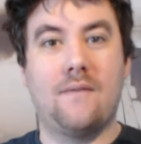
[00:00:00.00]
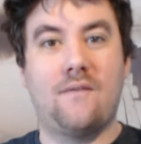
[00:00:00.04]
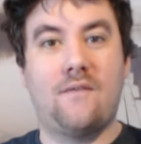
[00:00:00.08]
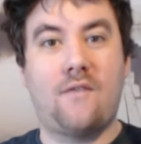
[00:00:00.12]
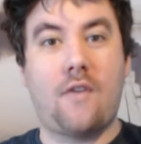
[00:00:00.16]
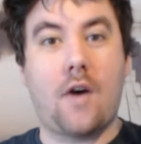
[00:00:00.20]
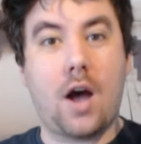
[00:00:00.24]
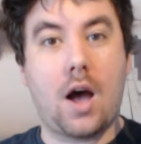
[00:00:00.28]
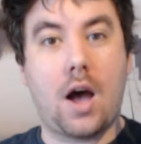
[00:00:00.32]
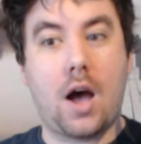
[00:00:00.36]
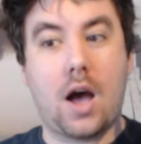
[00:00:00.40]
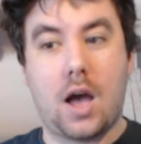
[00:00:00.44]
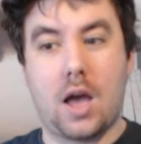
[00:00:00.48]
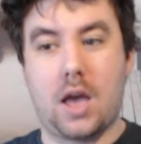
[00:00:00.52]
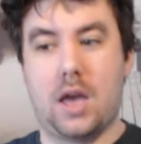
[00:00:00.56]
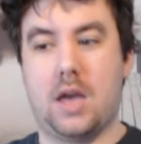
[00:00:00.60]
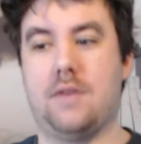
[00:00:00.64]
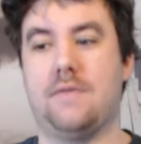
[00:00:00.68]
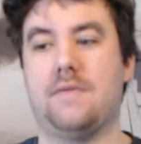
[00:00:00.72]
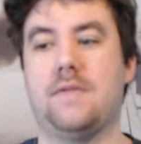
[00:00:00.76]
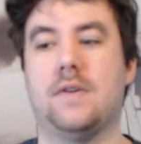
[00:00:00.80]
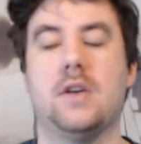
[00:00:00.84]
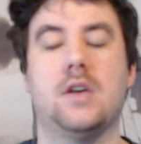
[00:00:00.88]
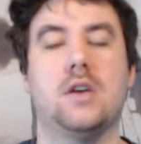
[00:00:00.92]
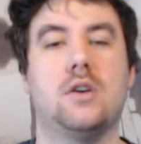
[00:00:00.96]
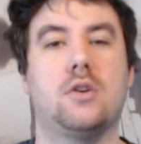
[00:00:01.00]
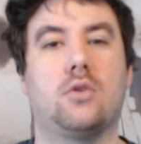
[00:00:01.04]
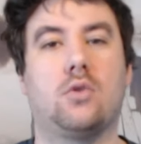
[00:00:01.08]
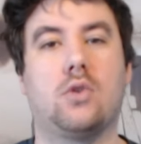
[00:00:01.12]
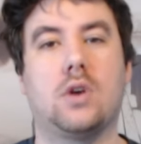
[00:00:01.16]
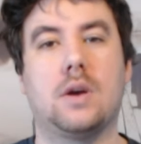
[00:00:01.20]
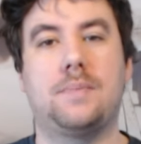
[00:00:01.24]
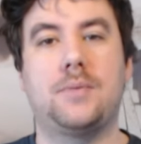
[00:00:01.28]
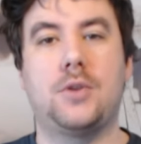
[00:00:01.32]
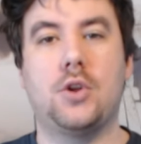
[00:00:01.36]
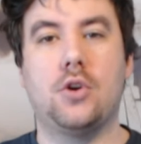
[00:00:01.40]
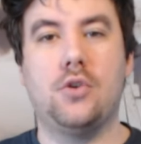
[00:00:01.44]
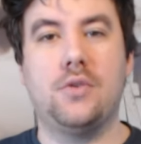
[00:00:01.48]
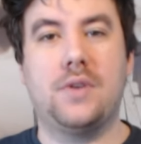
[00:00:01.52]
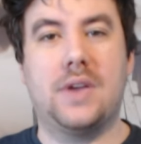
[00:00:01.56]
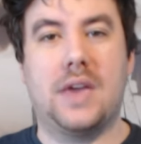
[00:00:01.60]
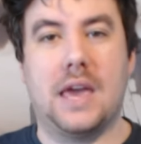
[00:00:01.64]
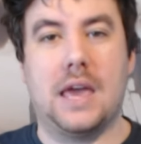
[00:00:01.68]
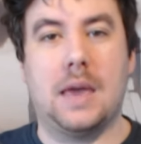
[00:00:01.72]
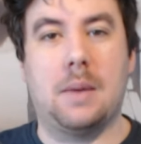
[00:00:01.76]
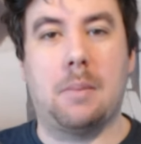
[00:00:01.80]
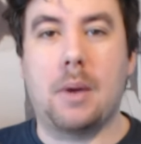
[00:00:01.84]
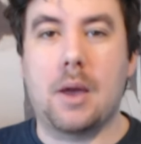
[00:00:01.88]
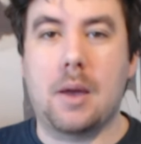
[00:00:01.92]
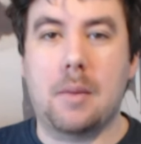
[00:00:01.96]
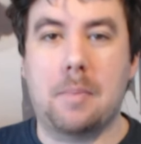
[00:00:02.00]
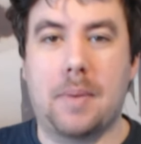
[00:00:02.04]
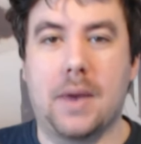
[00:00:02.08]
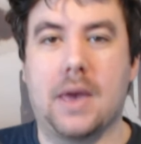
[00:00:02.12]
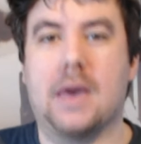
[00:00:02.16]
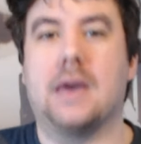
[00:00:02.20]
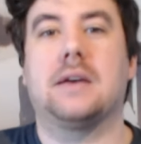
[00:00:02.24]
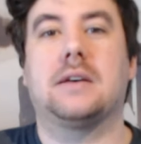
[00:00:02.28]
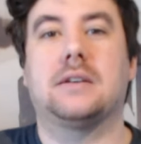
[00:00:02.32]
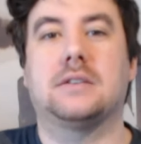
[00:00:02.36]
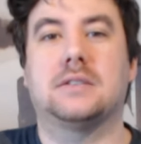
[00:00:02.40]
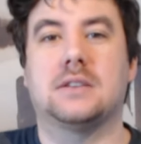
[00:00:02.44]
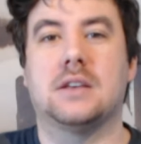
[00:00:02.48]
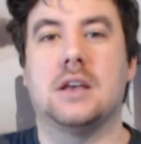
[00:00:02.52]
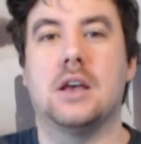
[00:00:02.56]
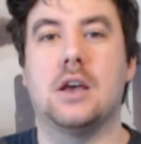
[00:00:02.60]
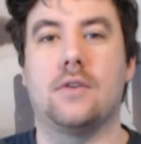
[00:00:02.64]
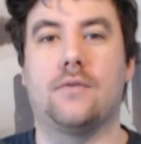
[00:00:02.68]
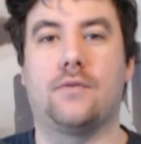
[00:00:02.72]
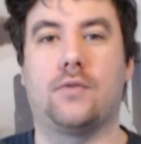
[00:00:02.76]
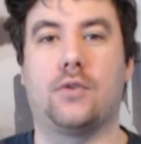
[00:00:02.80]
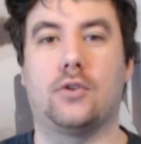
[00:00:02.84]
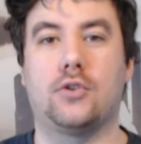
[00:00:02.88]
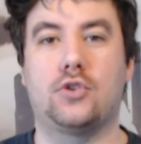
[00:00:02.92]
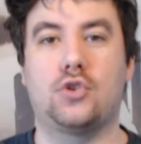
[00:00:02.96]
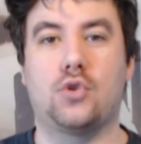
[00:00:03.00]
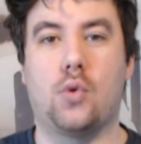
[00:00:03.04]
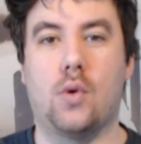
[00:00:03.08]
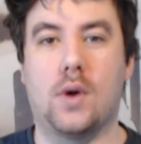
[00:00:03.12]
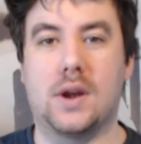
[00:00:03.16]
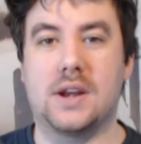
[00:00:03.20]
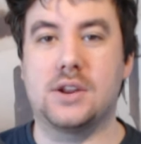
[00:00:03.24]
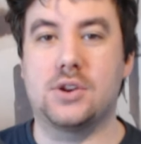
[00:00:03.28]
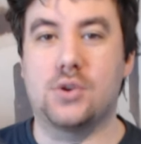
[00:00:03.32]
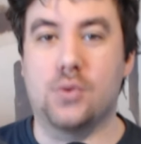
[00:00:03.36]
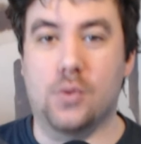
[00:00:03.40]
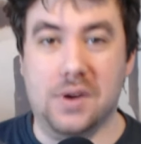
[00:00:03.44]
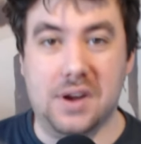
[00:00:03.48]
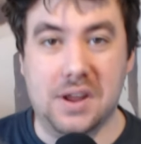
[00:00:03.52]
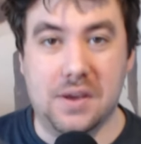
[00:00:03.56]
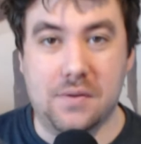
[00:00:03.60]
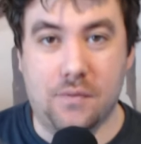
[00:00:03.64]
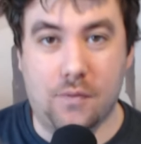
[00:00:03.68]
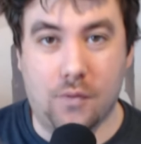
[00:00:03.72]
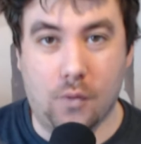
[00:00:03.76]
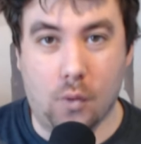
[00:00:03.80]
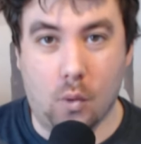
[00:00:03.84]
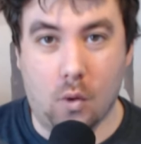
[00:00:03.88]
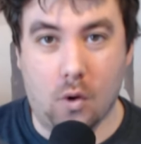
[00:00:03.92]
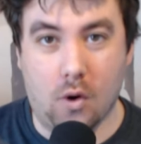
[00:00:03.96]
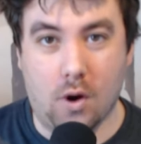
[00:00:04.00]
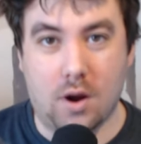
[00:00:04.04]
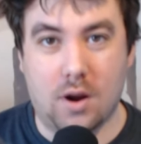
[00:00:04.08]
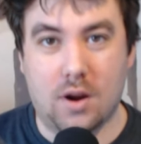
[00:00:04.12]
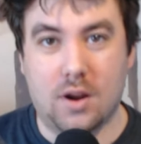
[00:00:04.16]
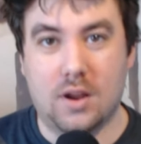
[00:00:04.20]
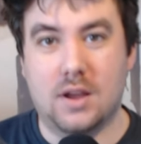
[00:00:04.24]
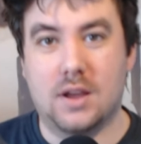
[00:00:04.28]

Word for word: five crypto gaming picks for 2024.